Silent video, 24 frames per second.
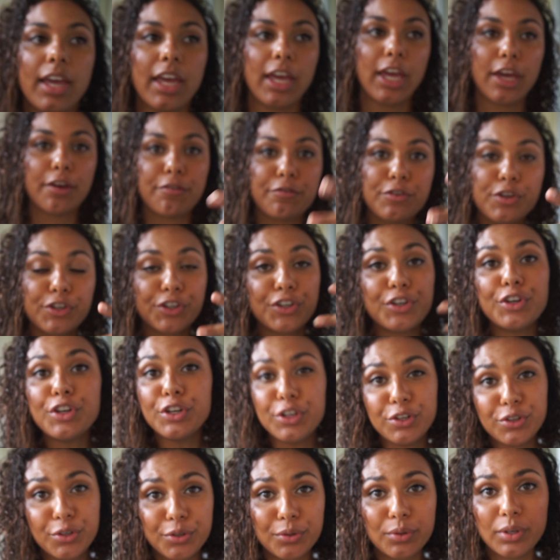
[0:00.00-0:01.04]
if you're
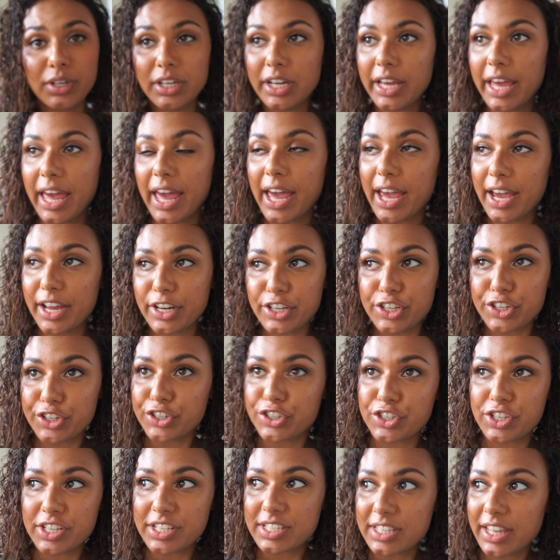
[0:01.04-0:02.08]
new and you're
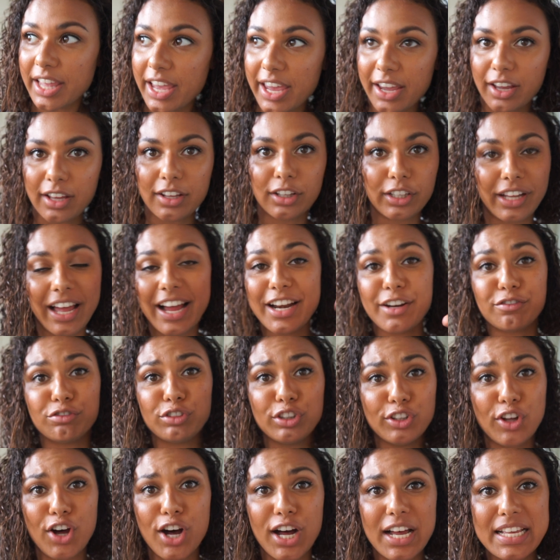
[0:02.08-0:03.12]
just like kind
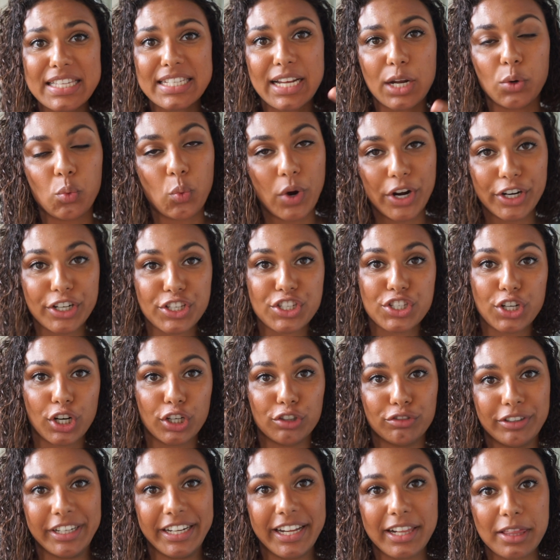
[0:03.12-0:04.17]
of lost on where to
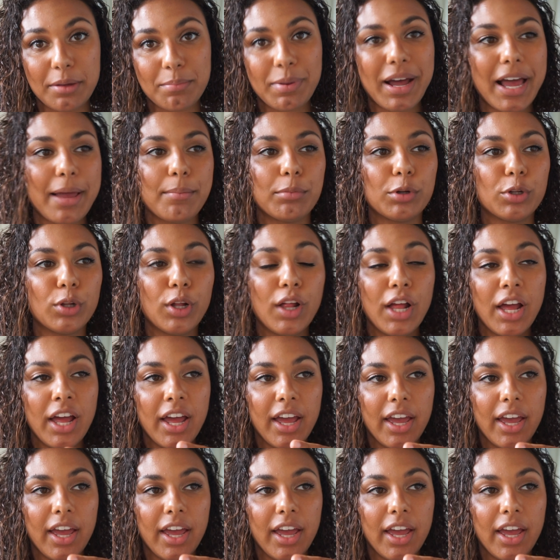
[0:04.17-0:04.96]
start reading the Bible,